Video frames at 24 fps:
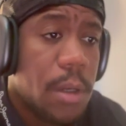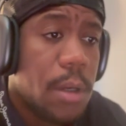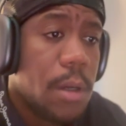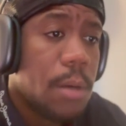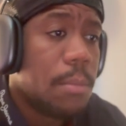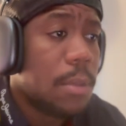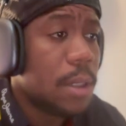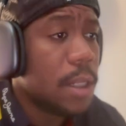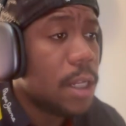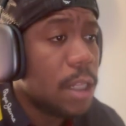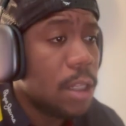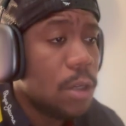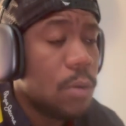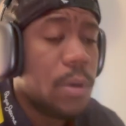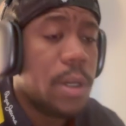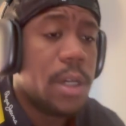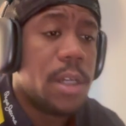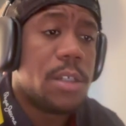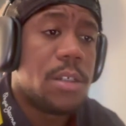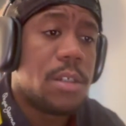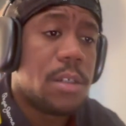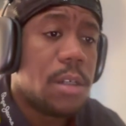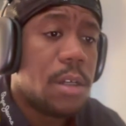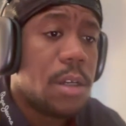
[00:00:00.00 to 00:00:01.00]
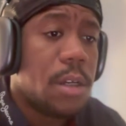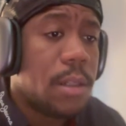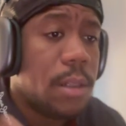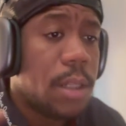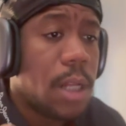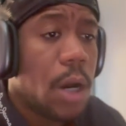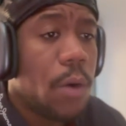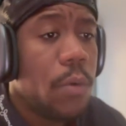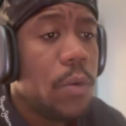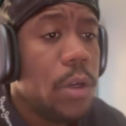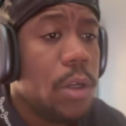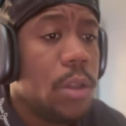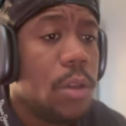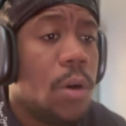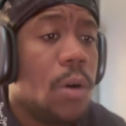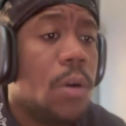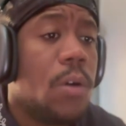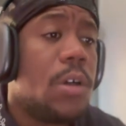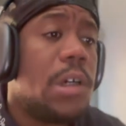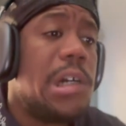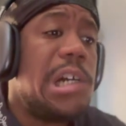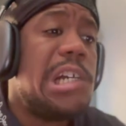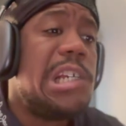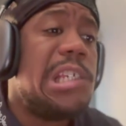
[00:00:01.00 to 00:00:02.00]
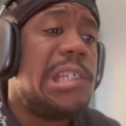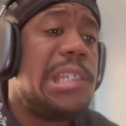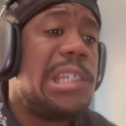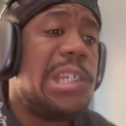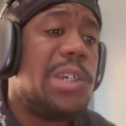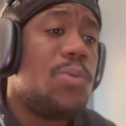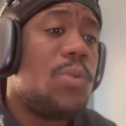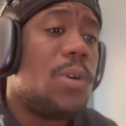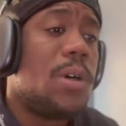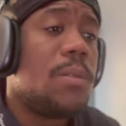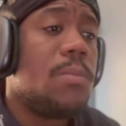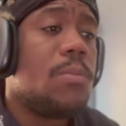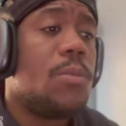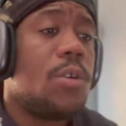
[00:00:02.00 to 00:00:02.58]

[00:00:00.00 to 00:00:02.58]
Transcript: But anyways, now you know Z1